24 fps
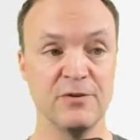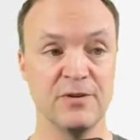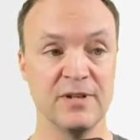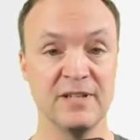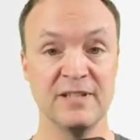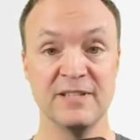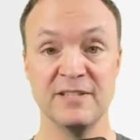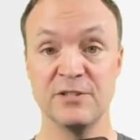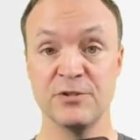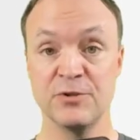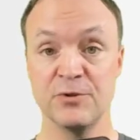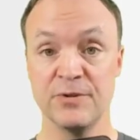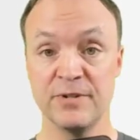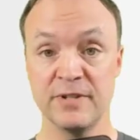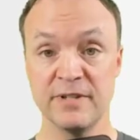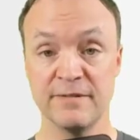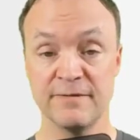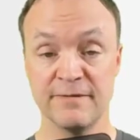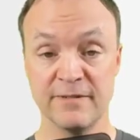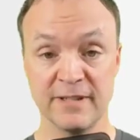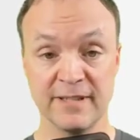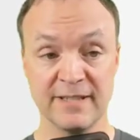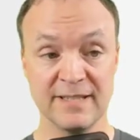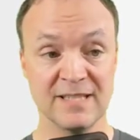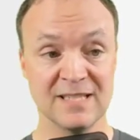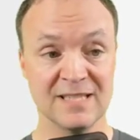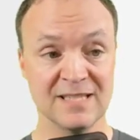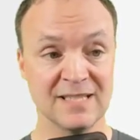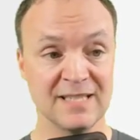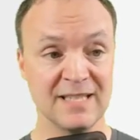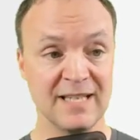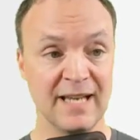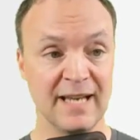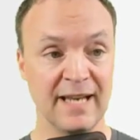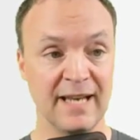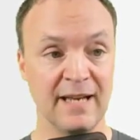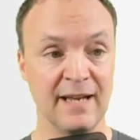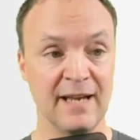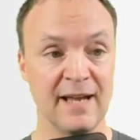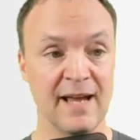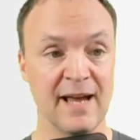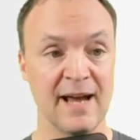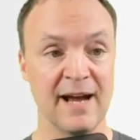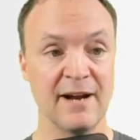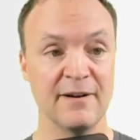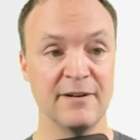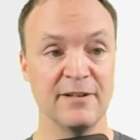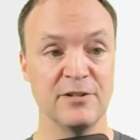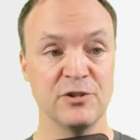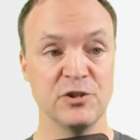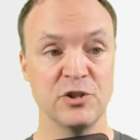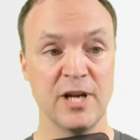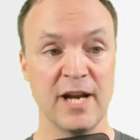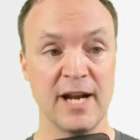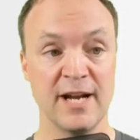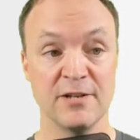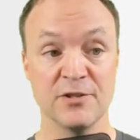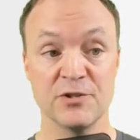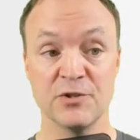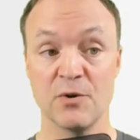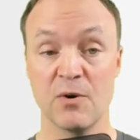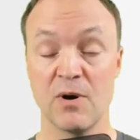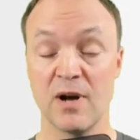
you can intuitively see how to change.